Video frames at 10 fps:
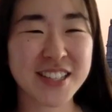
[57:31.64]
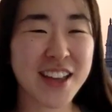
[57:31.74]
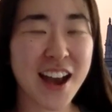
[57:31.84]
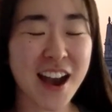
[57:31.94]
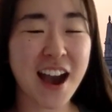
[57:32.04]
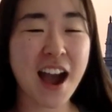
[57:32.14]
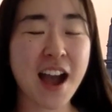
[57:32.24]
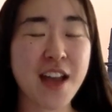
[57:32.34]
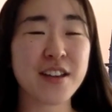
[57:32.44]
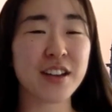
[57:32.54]
Yeah,
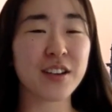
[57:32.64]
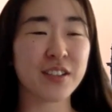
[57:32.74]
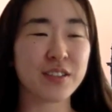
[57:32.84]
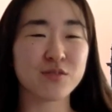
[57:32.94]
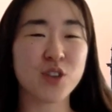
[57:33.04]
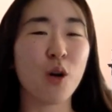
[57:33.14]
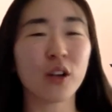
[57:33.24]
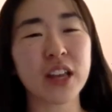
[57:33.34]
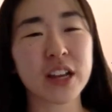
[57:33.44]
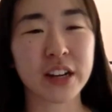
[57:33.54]
I
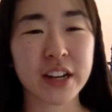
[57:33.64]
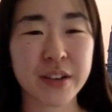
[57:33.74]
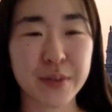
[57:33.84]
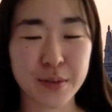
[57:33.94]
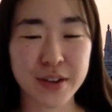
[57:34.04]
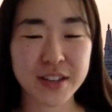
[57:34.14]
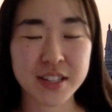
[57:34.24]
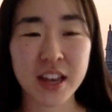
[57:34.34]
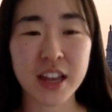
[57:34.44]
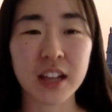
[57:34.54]
totally agree with what he's
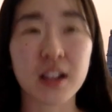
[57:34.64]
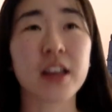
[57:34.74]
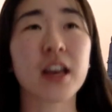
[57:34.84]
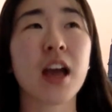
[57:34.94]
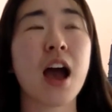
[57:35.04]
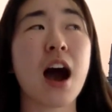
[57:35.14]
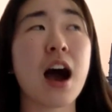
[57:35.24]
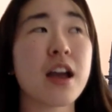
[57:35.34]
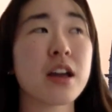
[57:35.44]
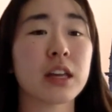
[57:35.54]
saying. Like
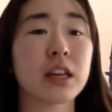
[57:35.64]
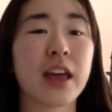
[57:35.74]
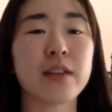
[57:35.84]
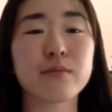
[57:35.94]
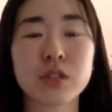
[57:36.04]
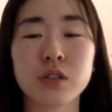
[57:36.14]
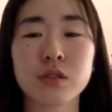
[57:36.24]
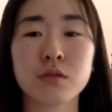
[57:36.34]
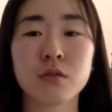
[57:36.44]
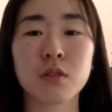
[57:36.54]
I came
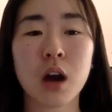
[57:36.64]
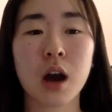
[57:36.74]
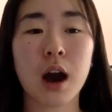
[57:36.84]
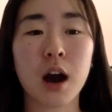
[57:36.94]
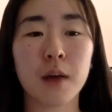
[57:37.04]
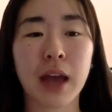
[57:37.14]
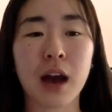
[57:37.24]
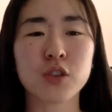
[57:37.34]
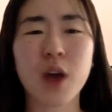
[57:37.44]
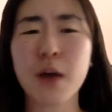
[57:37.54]
to um,
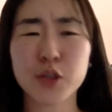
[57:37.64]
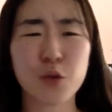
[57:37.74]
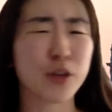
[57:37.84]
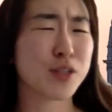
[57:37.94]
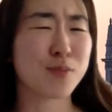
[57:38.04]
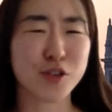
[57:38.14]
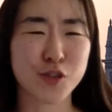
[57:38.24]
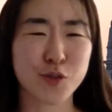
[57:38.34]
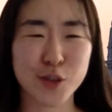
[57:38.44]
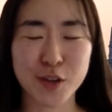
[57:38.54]
Cal. So I went to a really small
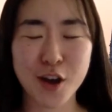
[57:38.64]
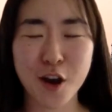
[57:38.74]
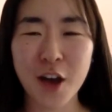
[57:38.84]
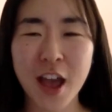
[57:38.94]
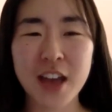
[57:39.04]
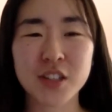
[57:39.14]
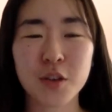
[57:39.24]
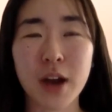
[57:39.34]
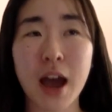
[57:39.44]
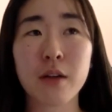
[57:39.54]
school, as we know. And so
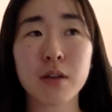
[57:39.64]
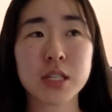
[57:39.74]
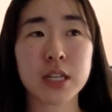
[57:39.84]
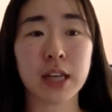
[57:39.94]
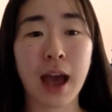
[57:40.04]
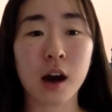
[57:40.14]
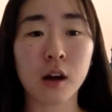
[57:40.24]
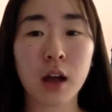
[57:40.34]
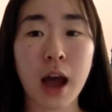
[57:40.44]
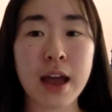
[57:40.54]
when I went to
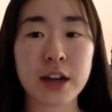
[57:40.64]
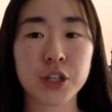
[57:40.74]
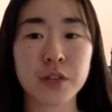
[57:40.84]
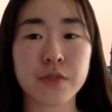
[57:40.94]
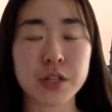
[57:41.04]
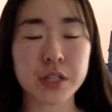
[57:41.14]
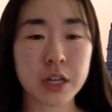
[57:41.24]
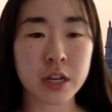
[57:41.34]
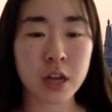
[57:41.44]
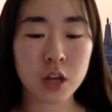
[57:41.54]
Cal, I actually
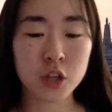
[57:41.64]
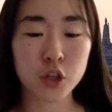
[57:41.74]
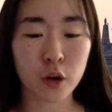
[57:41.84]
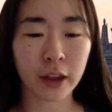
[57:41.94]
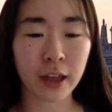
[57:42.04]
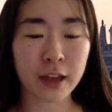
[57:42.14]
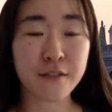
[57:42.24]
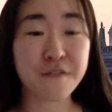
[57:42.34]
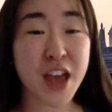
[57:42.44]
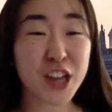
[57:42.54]
visited during an
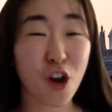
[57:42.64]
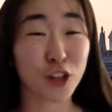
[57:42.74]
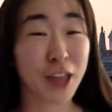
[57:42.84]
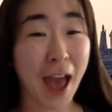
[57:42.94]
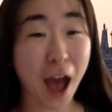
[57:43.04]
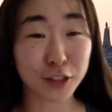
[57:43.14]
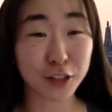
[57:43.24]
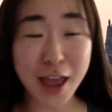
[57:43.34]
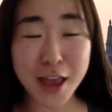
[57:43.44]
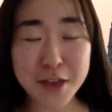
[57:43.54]
event called Cal Day.